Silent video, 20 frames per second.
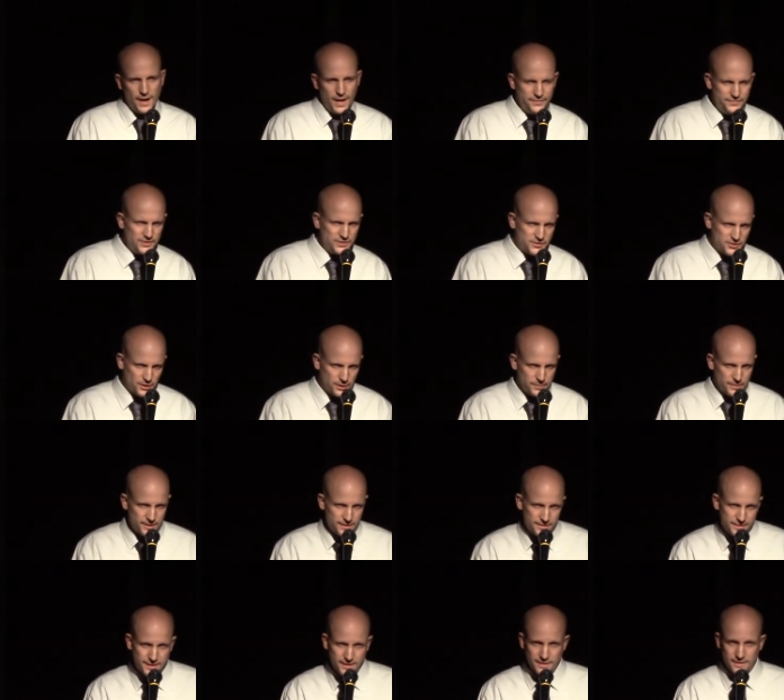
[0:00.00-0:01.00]
I've
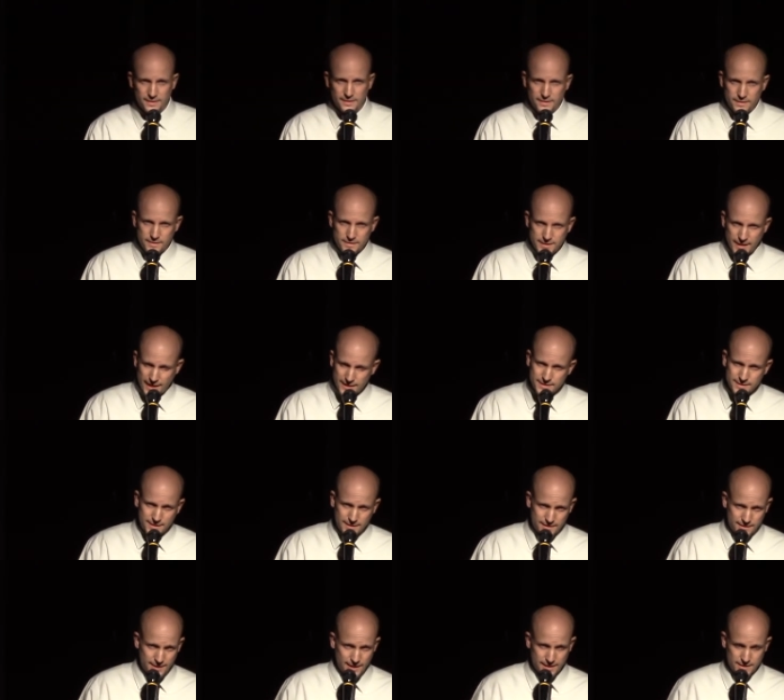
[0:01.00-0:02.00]
determined that
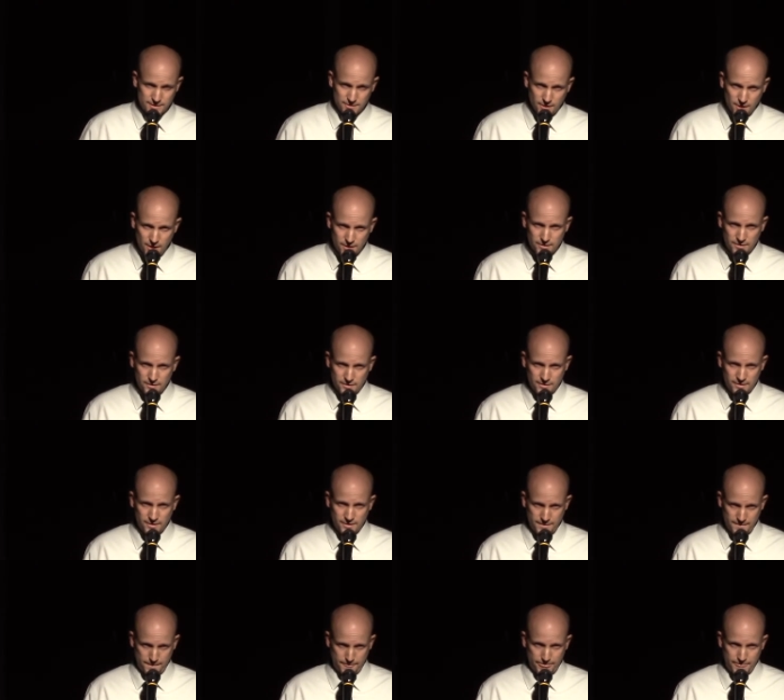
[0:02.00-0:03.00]
texting takes
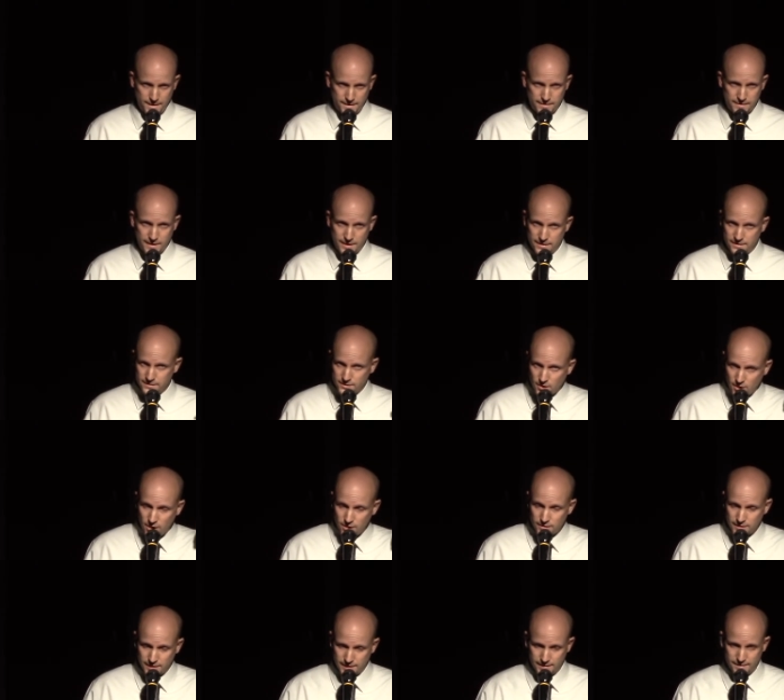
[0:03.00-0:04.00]
longer than
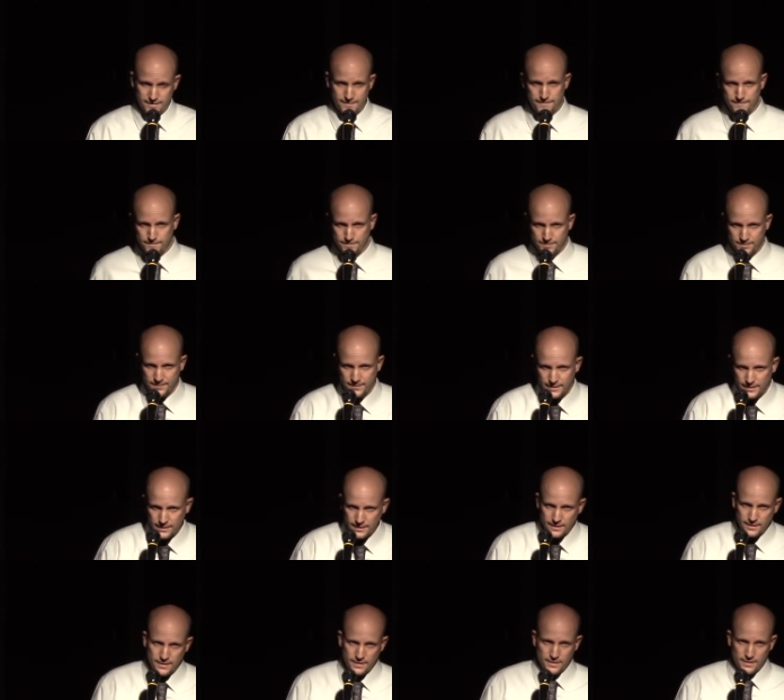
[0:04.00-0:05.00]
calling,
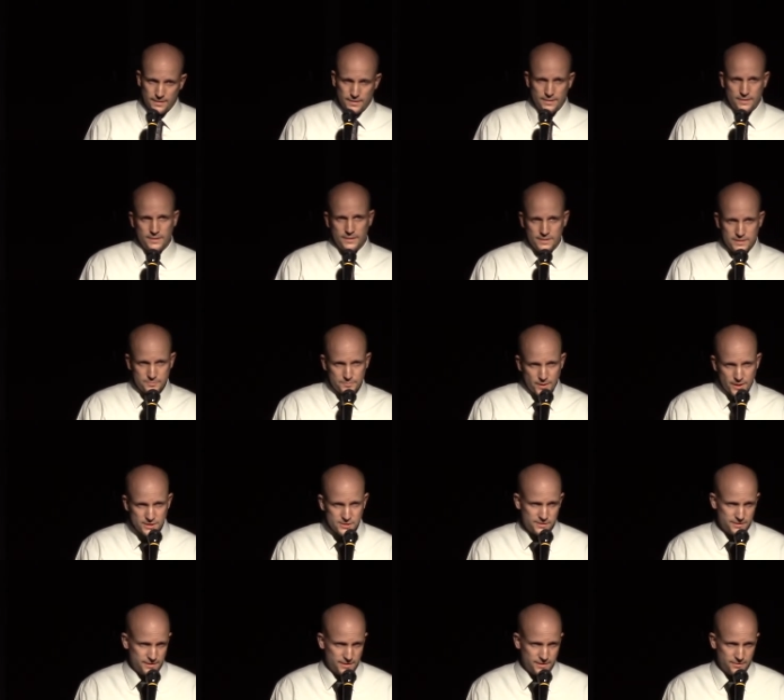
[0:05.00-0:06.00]

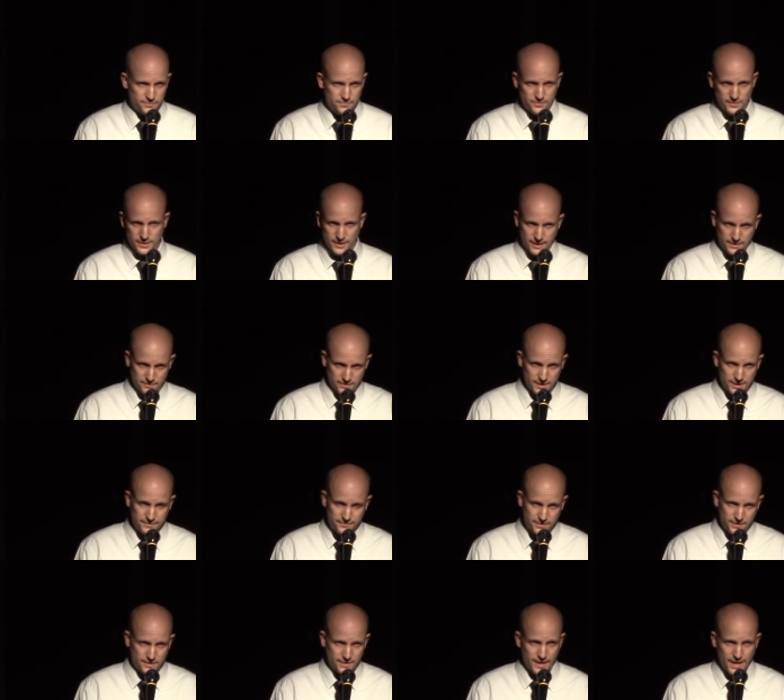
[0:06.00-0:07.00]
especially when I'm
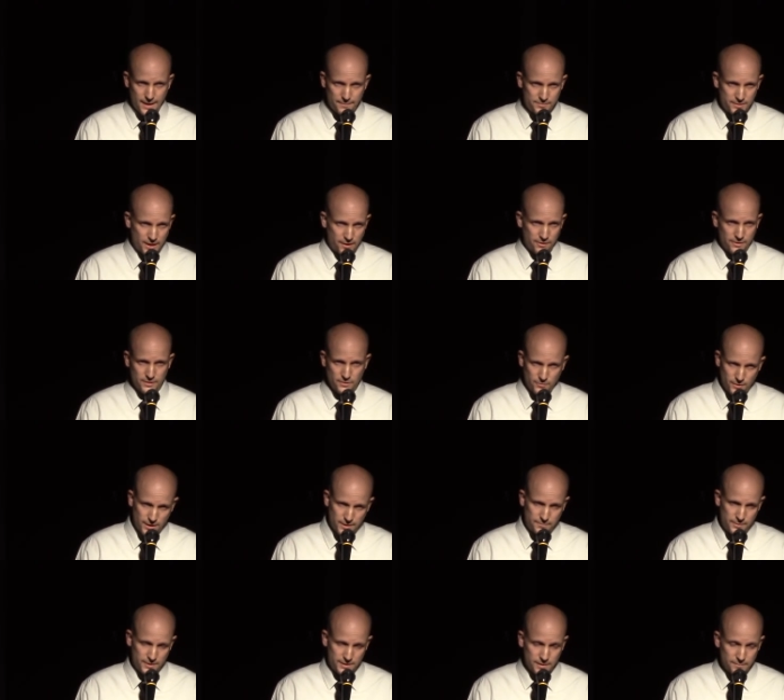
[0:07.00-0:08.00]
leaving happy hour on the way
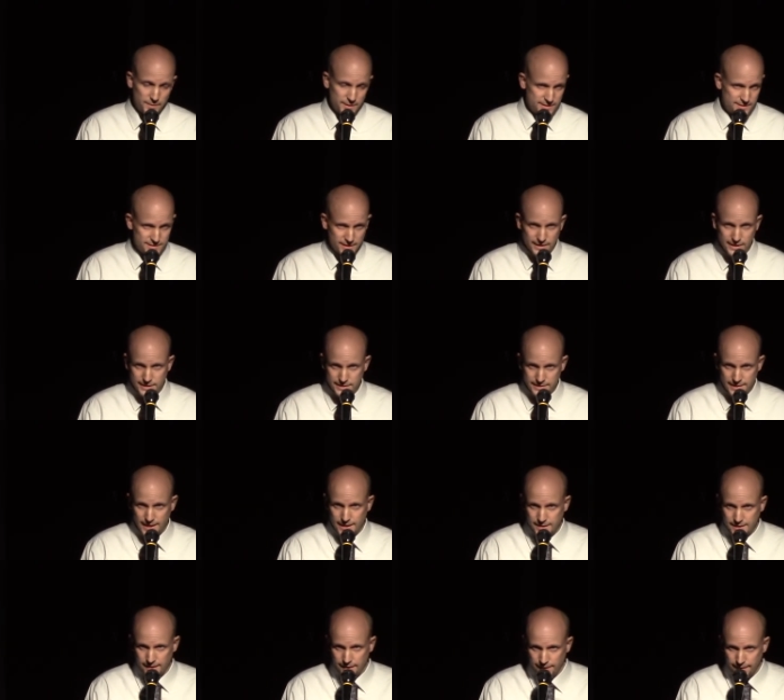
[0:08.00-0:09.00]
to pick up my son at
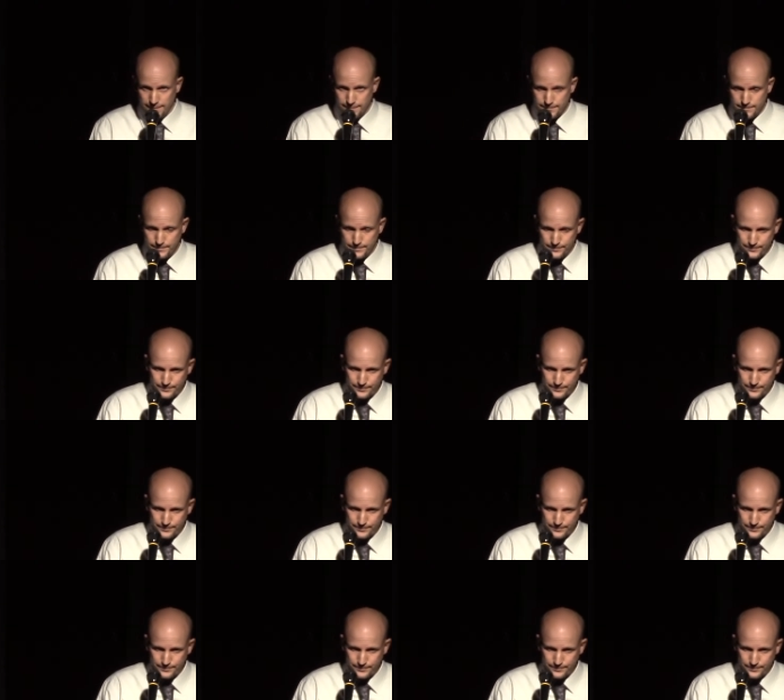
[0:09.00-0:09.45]
daycare.